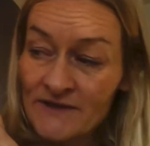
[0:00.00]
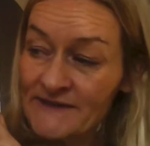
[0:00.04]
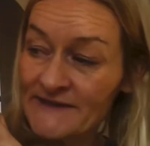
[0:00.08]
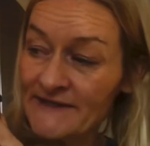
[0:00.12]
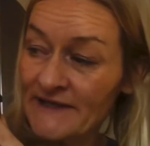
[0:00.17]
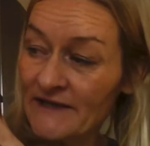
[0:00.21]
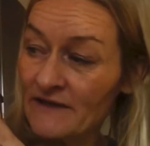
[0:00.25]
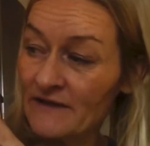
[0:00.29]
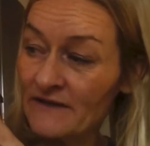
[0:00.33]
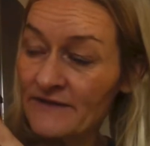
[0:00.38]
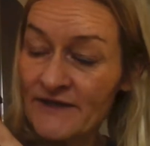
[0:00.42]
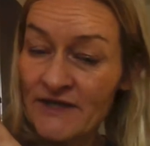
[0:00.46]

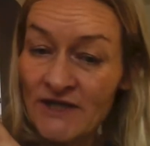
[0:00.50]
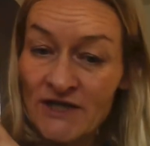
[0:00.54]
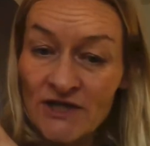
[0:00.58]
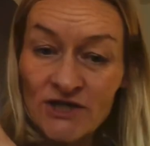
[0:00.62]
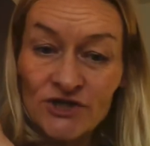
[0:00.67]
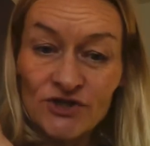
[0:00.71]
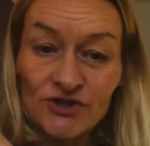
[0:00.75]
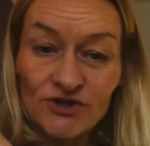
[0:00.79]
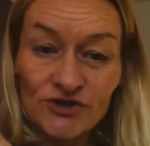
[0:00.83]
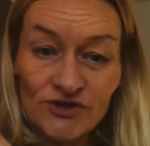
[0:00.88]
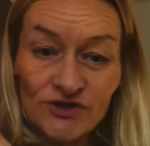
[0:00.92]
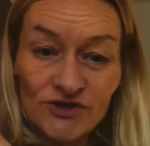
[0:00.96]
So the
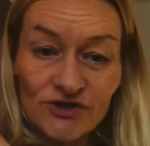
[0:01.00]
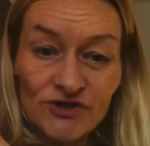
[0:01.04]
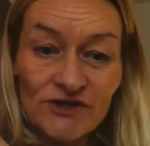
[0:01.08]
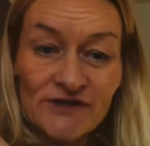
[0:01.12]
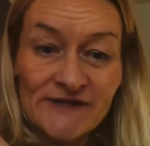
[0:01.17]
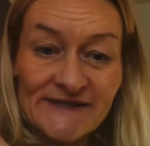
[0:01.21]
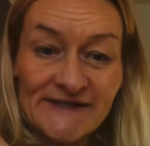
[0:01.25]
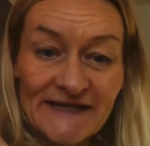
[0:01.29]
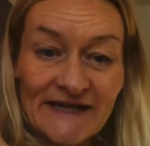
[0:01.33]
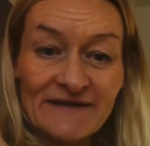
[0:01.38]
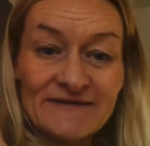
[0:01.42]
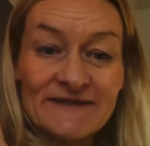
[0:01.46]
sh
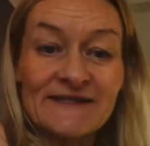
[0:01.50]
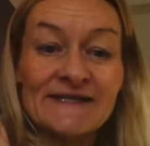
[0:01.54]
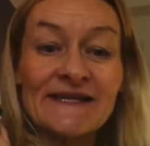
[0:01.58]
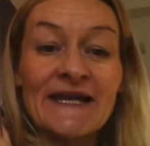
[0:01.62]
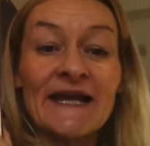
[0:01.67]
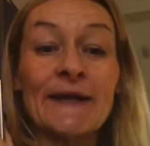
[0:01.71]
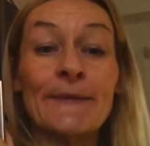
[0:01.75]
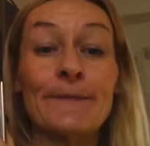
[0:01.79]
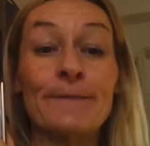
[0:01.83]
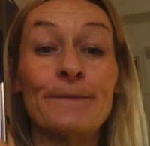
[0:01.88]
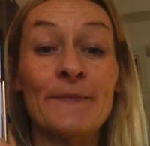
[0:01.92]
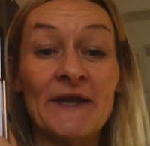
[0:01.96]
sound is
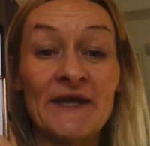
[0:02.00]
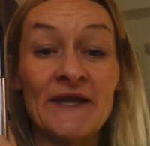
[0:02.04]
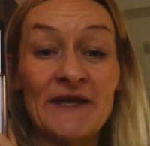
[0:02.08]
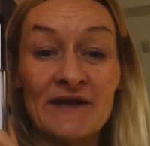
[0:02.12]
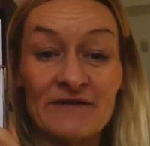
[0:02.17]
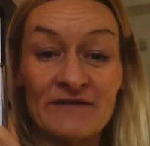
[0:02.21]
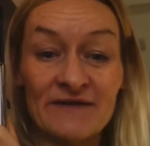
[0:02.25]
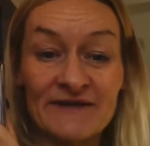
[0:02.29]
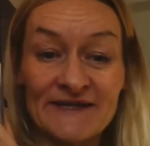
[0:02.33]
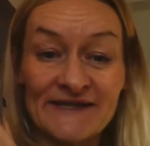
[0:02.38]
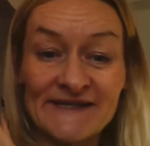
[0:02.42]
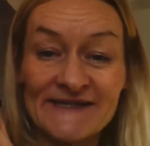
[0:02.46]
getting
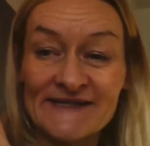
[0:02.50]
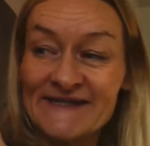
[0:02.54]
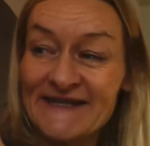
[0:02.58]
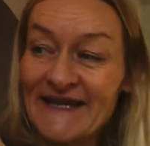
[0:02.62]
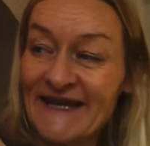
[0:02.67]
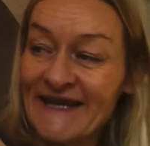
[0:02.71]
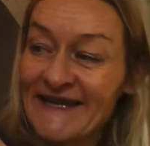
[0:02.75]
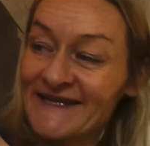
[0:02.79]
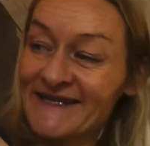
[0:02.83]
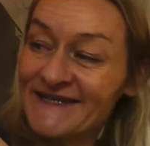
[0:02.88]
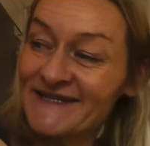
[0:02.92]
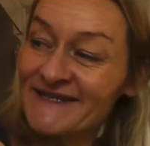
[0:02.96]
bigger at this
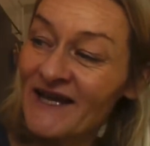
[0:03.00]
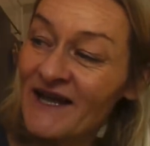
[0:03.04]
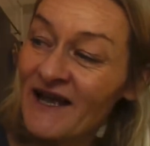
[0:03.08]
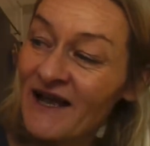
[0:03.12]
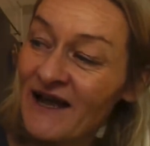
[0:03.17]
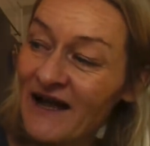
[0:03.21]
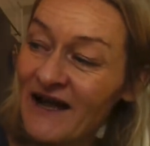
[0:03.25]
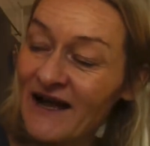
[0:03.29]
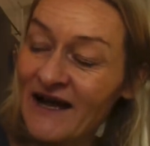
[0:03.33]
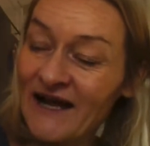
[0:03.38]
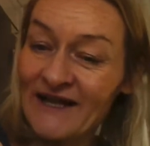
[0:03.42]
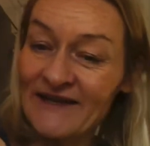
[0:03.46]
stage.
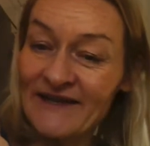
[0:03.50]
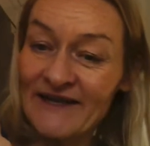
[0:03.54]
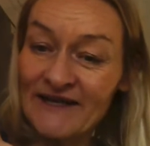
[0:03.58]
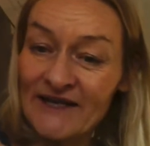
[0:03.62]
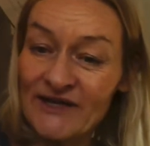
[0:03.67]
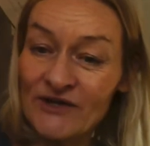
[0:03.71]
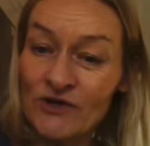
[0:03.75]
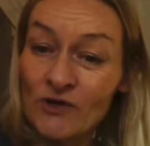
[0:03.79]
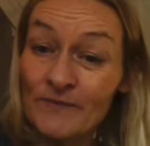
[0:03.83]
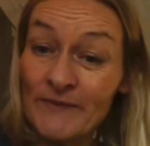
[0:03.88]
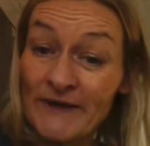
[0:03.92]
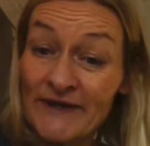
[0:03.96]
And then I
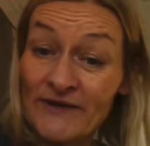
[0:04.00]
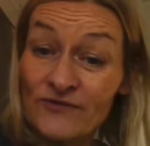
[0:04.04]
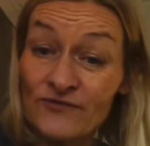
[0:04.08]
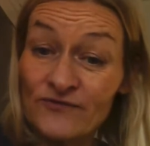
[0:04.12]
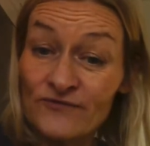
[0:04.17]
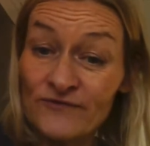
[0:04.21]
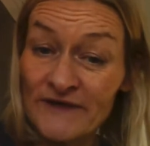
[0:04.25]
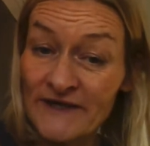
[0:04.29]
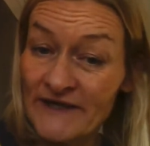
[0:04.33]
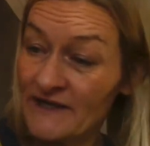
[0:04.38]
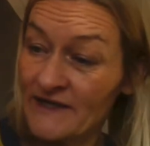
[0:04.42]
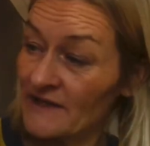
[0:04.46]
got my
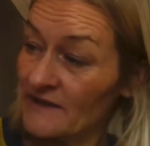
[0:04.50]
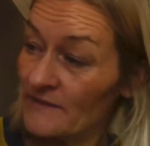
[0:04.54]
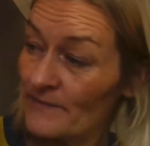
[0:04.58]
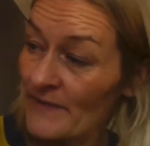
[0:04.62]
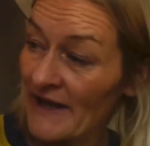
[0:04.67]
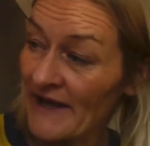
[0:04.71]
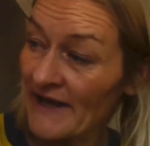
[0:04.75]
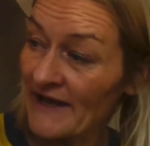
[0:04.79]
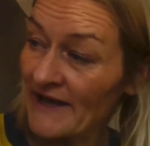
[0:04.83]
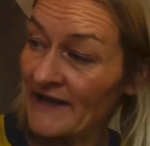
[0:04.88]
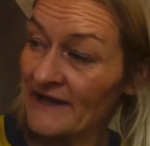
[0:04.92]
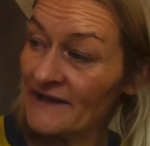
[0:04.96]
green
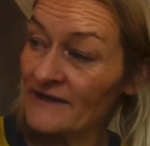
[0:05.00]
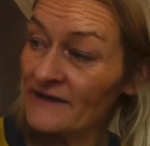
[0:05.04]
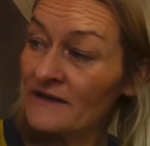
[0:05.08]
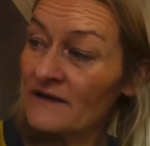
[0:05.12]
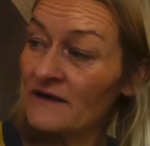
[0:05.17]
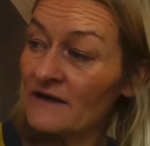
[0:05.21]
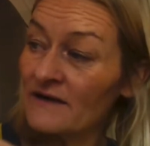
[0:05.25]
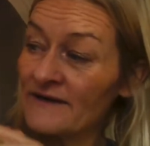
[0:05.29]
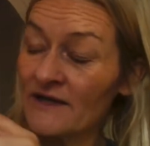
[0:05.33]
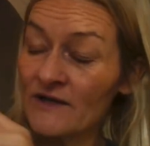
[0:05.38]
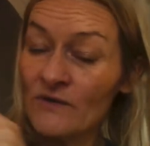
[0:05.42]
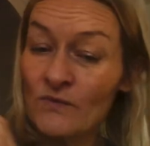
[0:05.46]
pen
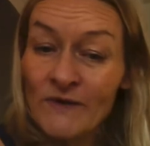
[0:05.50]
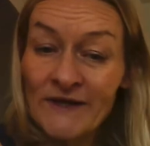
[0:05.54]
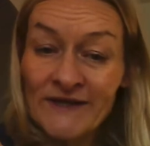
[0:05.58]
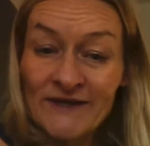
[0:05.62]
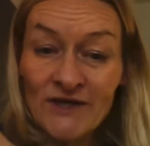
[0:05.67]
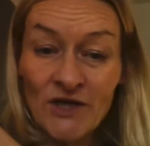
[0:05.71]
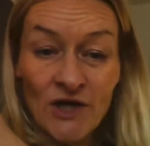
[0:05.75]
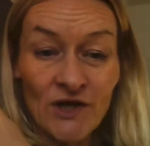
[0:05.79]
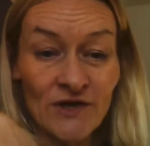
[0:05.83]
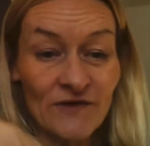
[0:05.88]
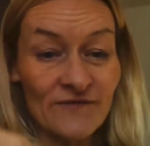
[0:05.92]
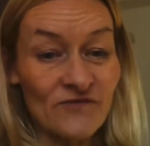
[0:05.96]
and I
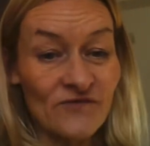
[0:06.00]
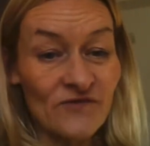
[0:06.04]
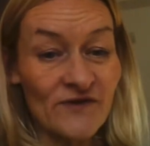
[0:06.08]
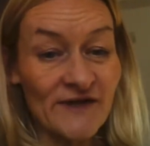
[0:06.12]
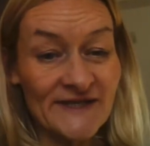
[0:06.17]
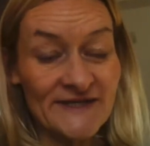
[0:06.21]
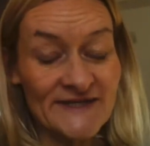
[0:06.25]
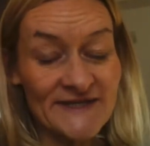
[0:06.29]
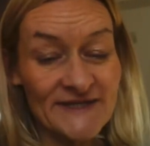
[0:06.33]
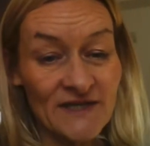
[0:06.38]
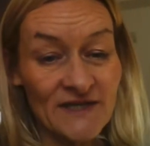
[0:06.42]
went over it